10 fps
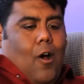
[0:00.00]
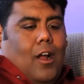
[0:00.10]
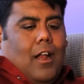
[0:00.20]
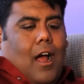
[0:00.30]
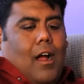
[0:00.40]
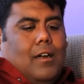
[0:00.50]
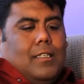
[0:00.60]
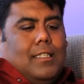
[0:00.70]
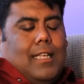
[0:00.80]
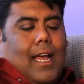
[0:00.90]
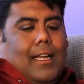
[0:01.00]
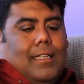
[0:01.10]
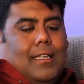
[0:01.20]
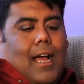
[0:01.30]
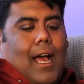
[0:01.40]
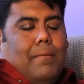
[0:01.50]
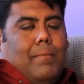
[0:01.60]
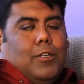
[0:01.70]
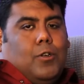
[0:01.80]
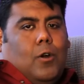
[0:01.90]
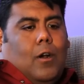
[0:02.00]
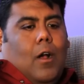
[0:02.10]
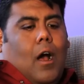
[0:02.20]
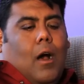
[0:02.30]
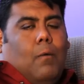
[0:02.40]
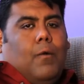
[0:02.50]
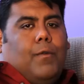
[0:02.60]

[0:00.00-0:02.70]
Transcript: On our site, iambigshow.com,